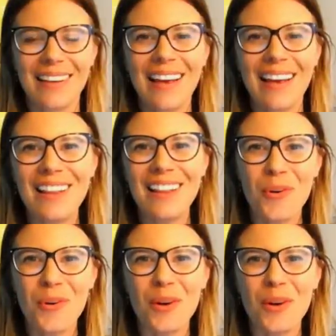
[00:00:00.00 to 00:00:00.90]
Hello
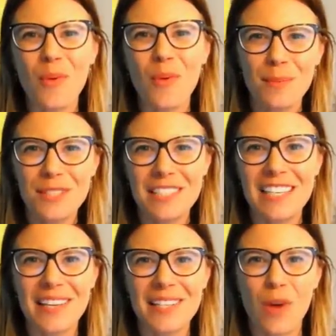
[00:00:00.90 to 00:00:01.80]
and welcome to
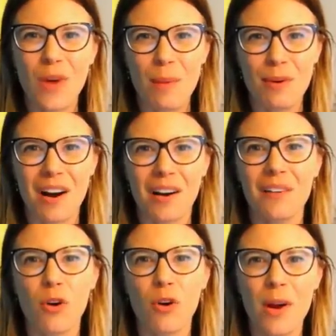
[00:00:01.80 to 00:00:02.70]
today's webinar,
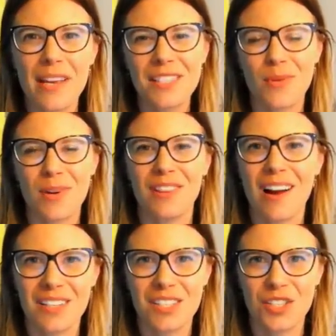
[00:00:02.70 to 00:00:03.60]
4 Ways to
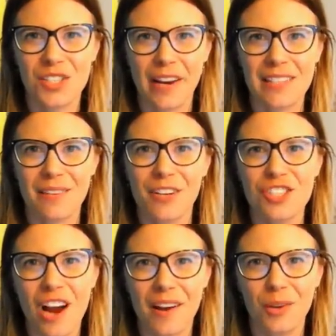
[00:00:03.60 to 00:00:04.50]
Unlock the Strengths of Your
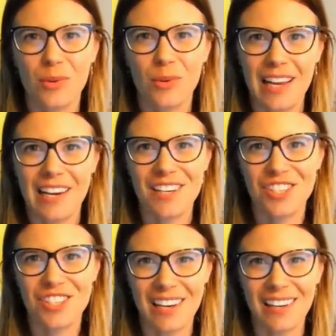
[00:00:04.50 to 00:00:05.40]
Child with
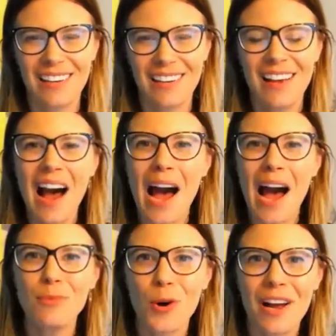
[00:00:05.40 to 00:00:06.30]
ADHD. I'm
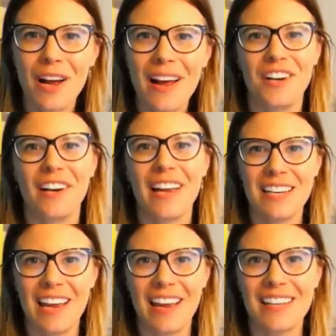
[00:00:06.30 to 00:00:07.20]
Laura and our guest
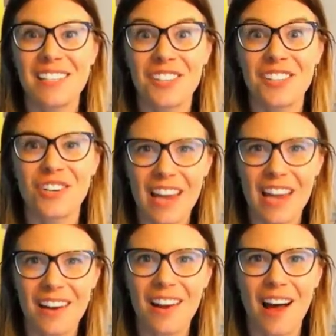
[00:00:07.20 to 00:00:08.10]
today is Dr. Ned
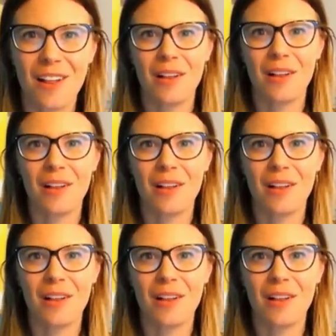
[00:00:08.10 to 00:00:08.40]
Hallowell.